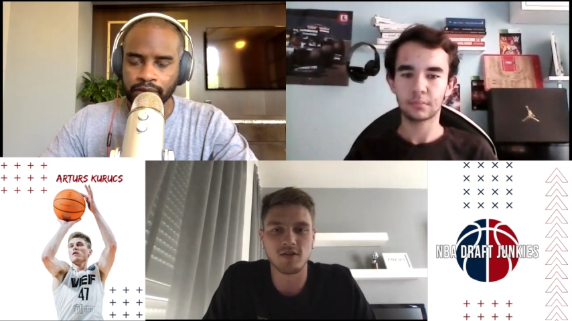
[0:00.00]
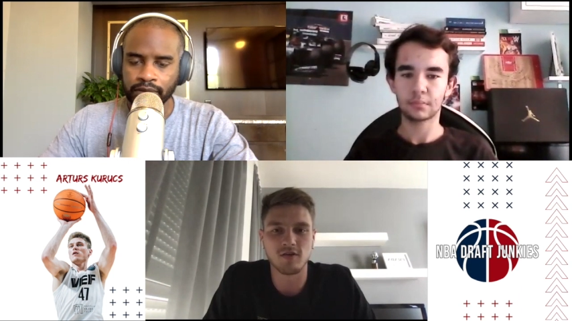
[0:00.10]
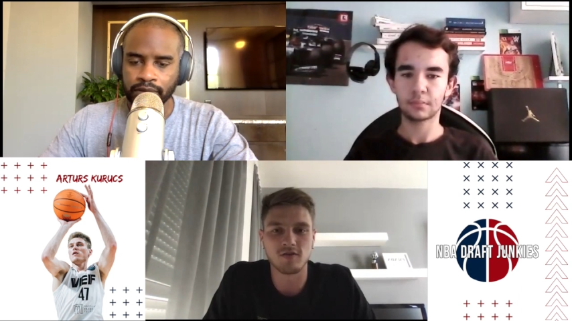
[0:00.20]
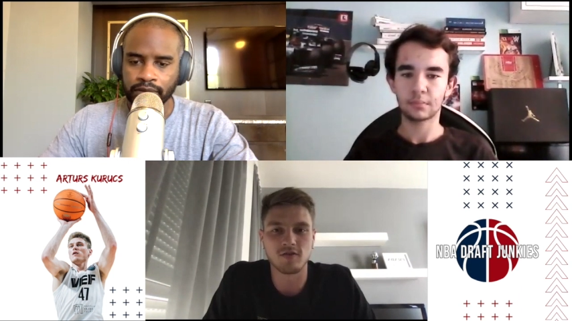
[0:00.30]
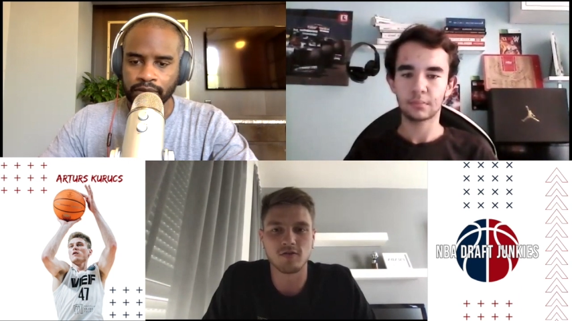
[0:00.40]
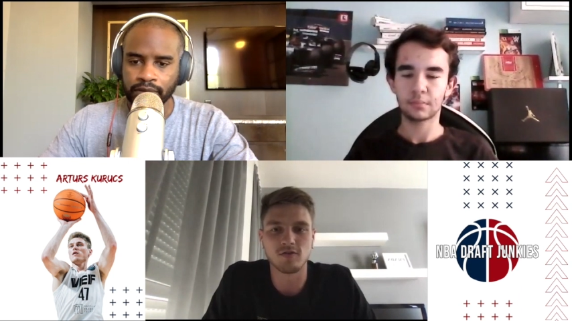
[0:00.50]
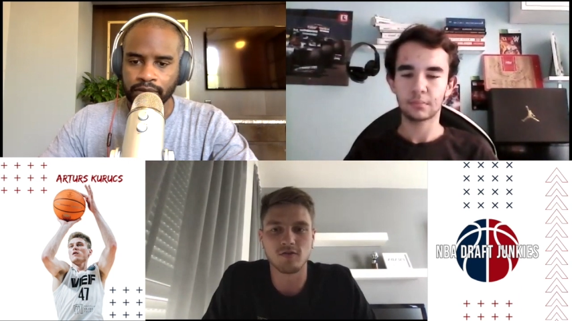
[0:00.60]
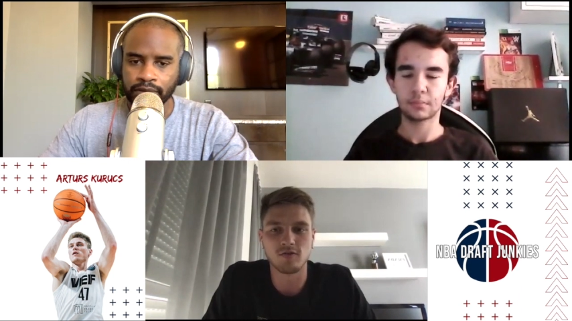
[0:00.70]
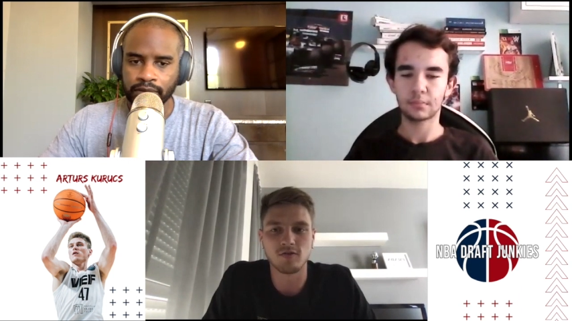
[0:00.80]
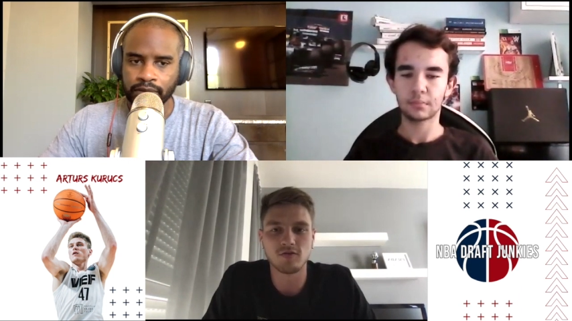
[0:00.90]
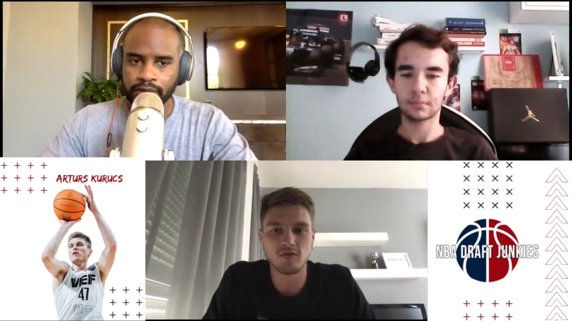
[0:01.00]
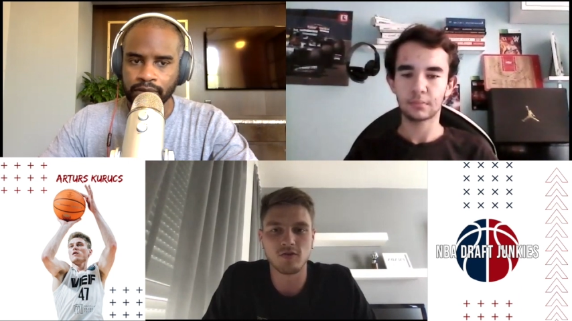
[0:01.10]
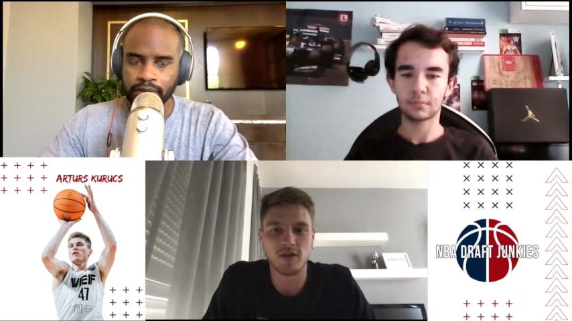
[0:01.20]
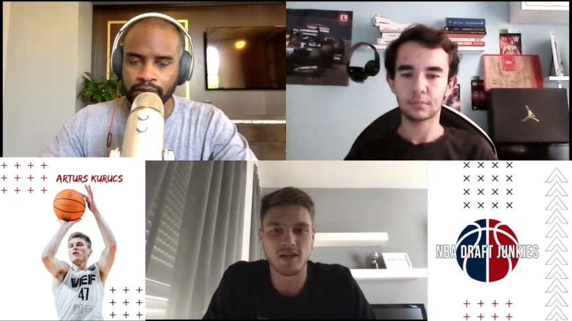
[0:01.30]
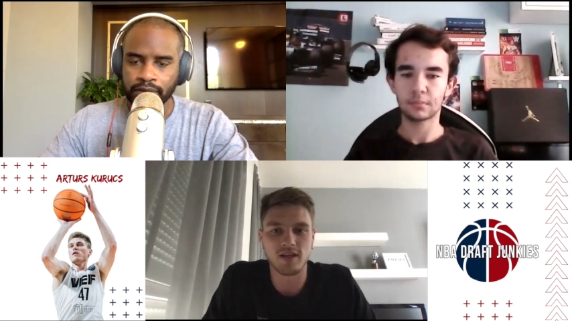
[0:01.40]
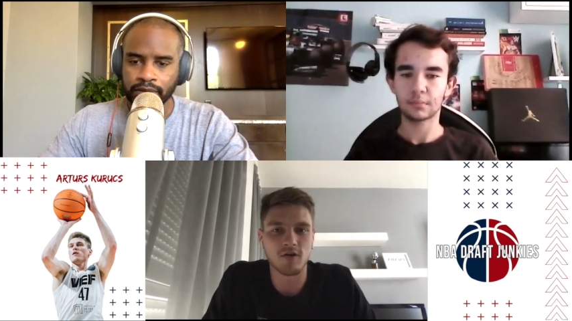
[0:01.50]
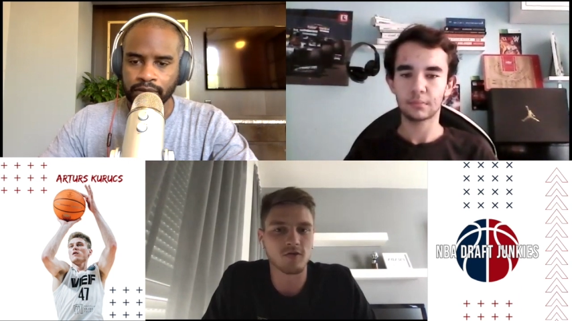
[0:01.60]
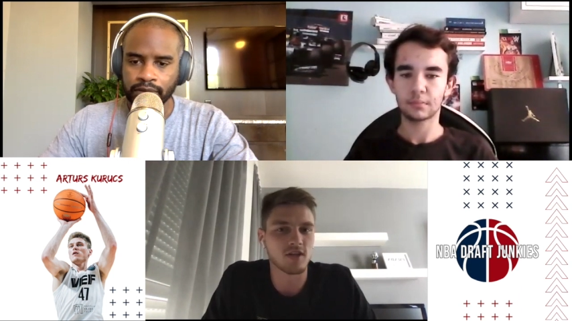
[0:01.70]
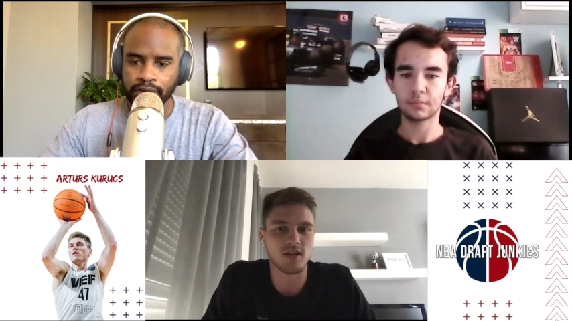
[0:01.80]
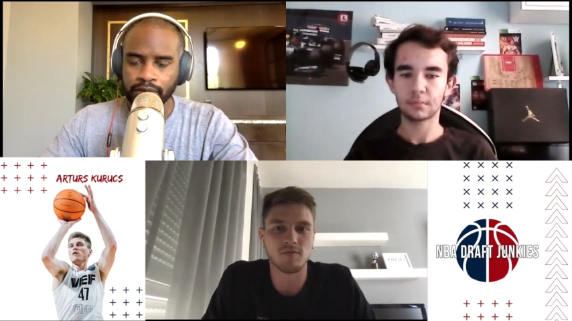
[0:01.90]
Speaker 1: you know, to to get out
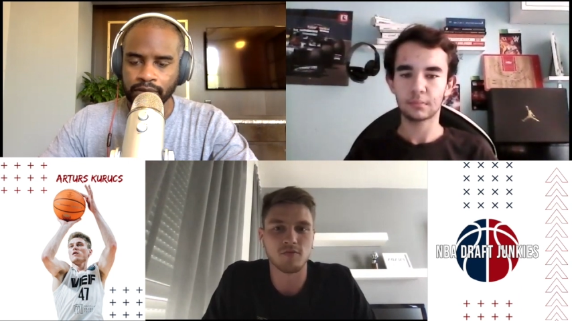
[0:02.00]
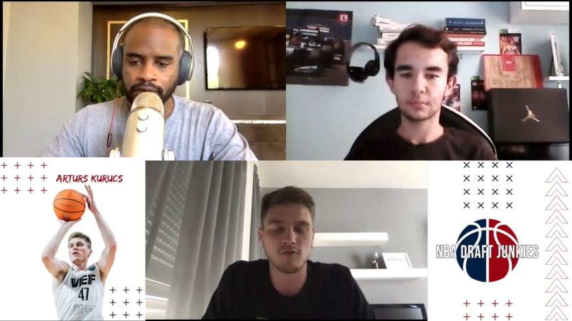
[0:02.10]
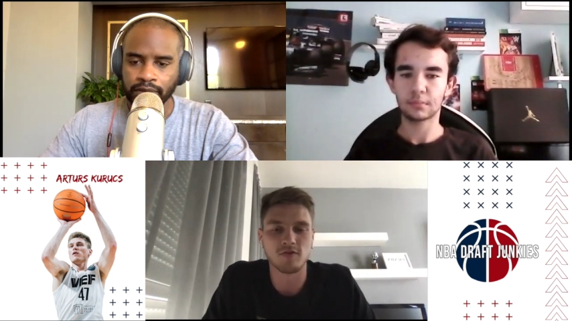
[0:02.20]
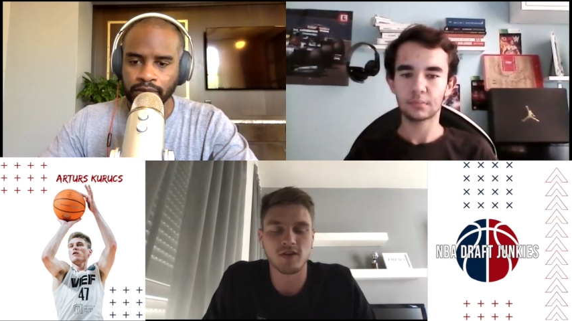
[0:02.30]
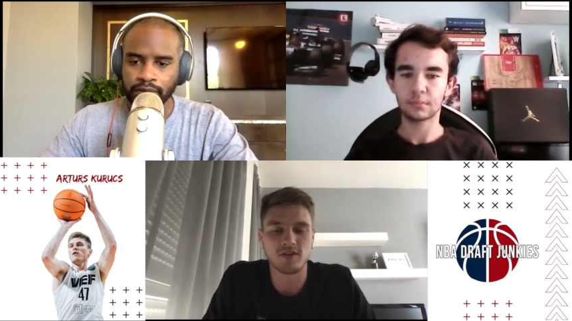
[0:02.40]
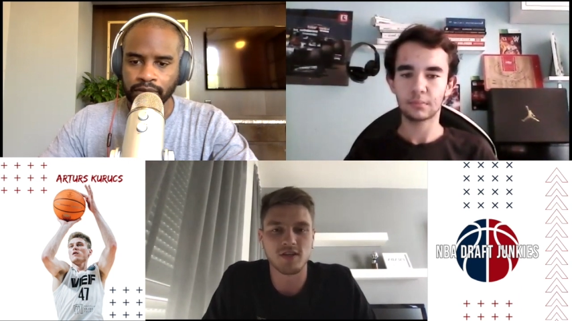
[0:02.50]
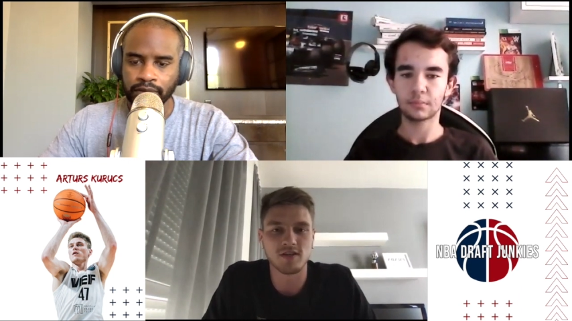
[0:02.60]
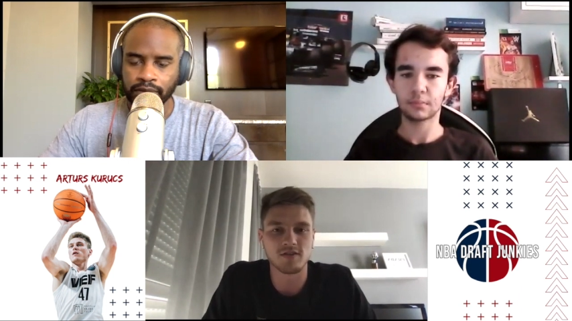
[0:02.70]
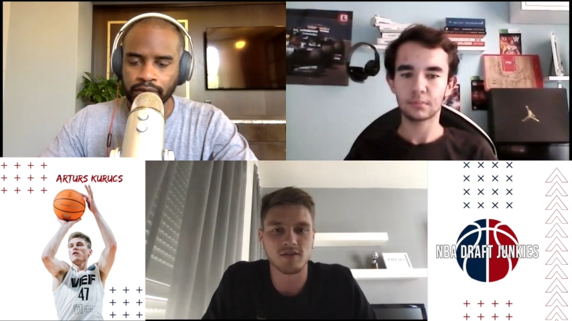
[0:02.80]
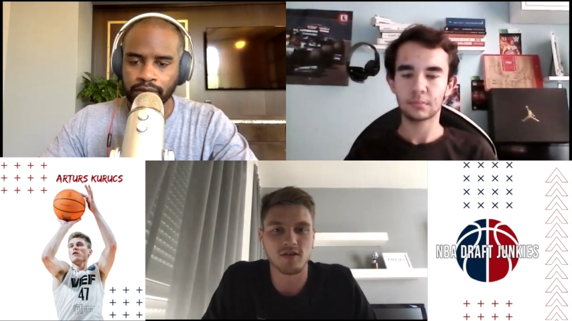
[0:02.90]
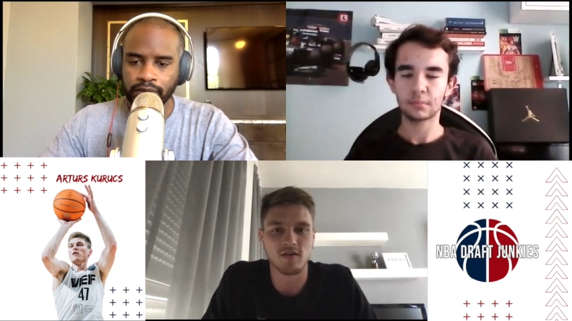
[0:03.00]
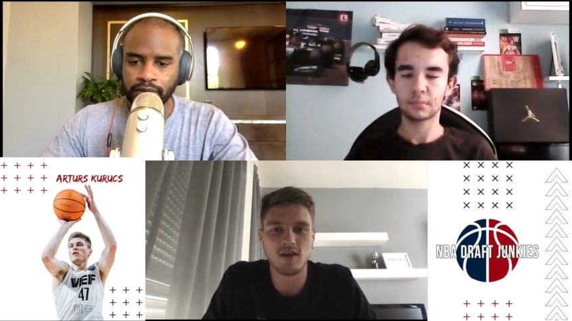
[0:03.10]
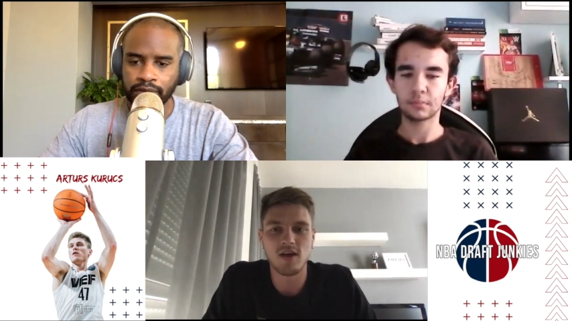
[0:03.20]
and improve their skills, you know,